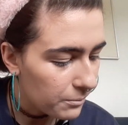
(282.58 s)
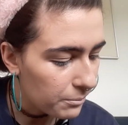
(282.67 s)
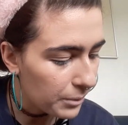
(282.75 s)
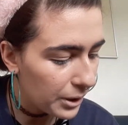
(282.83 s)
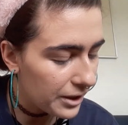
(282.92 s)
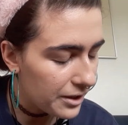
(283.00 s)

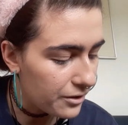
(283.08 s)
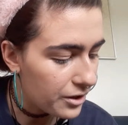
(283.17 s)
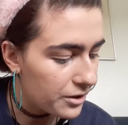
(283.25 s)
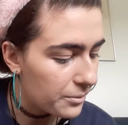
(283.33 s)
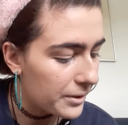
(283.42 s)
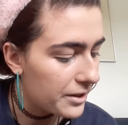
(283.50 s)
But you
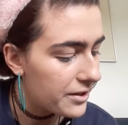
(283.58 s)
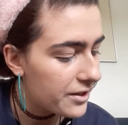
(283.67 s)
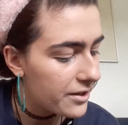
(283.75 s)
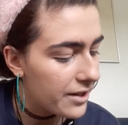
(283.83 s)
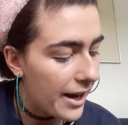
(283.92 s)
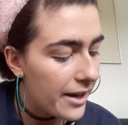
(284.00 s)
just want to
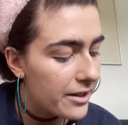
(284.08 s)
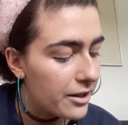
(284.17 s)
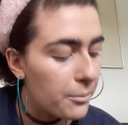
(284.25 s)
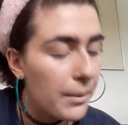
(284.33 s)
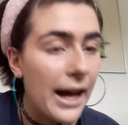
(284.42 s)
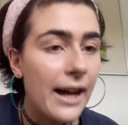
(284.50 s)
set
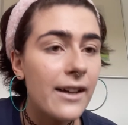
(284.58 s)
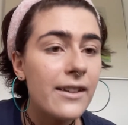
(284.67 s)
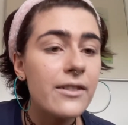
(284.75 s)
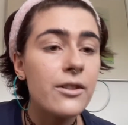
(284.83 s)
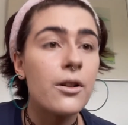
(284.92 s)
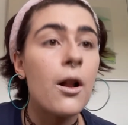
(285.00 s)

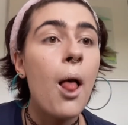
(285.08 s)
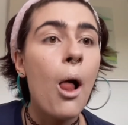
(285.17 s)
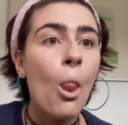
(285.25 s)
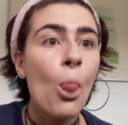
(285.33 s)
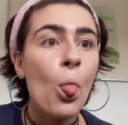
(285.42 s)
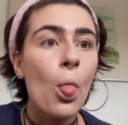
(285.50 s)
your
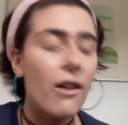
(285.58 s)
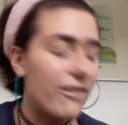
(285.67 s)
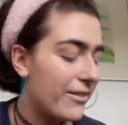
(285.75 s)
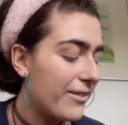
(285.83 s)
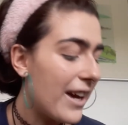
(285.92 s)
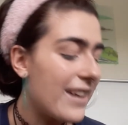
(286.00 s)

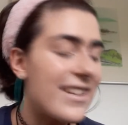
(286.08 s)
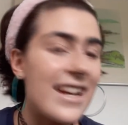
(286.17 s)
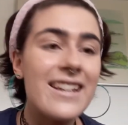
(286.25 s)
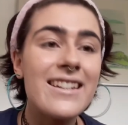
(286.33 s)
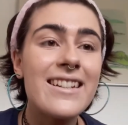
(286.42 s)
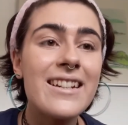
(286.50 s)

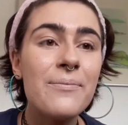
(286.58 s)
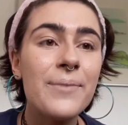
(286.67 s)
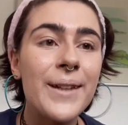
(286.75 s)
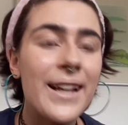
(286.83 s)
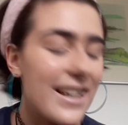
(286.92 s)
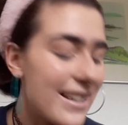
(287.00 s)
foundation in
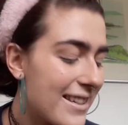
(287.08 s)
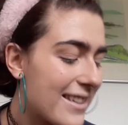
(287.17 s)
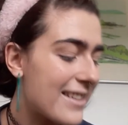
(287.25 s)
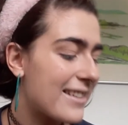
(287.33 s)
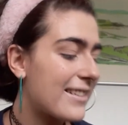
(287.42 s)
place.